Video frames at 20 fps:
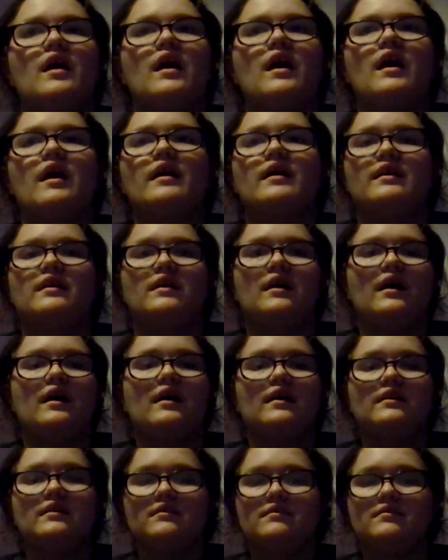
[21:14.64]
I
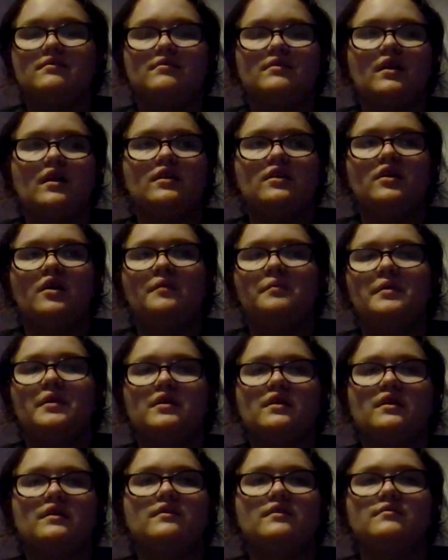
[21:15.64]
got a
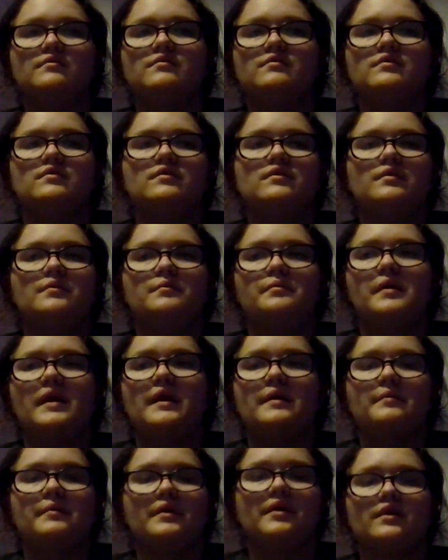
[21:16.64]
notebook and
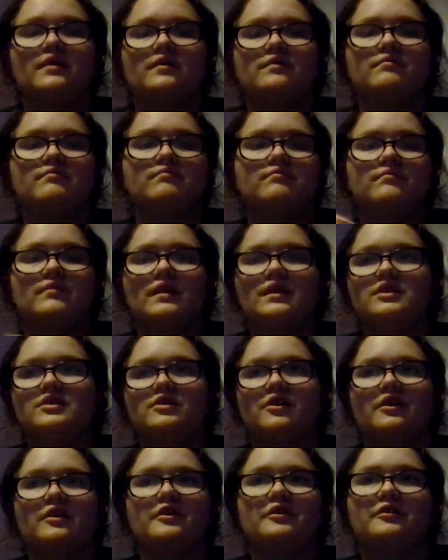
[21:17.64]
paper and
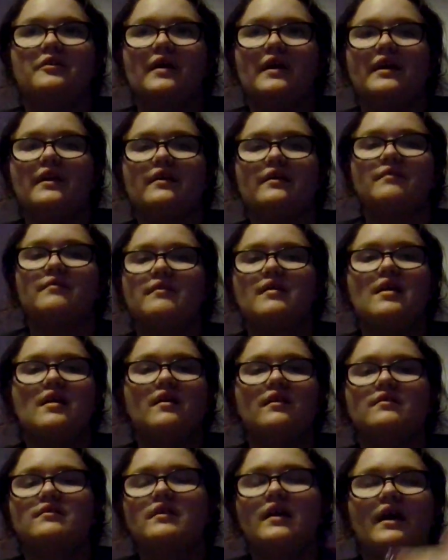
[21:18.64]
started writing.
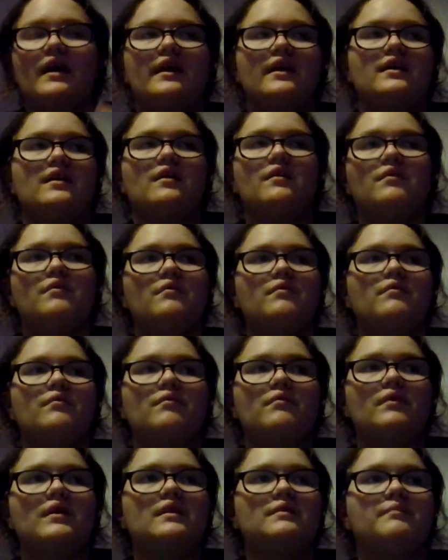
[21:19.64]
Like
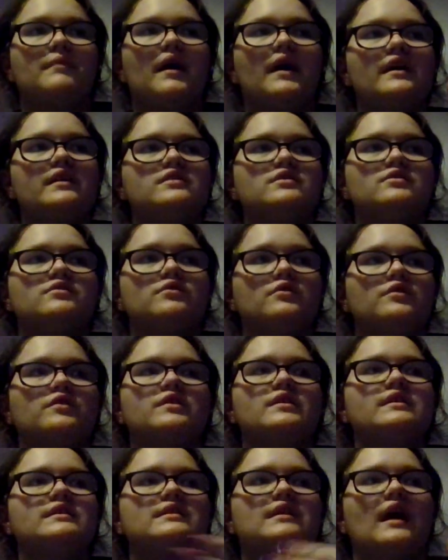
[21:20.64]
with my
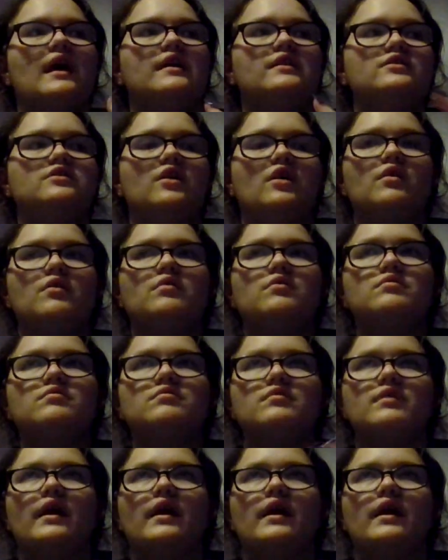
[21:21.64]
stories, I know